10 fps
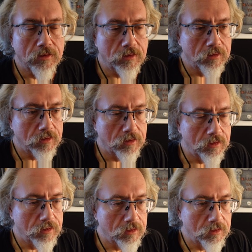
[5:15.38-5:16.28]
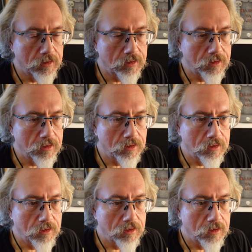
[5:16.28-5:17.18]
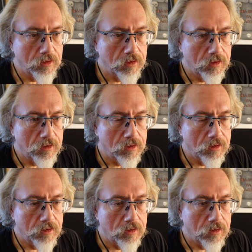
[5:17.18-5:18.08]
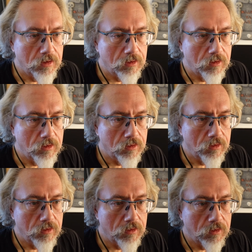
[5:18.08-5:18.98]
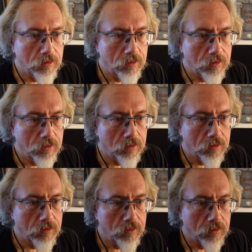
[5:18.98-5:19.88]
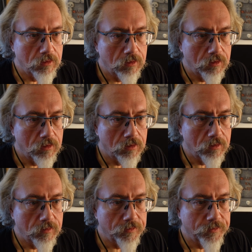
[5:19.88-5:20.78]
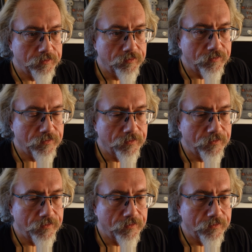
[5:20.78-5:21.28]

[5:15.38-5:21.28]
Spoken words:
No one is speaking in this clip.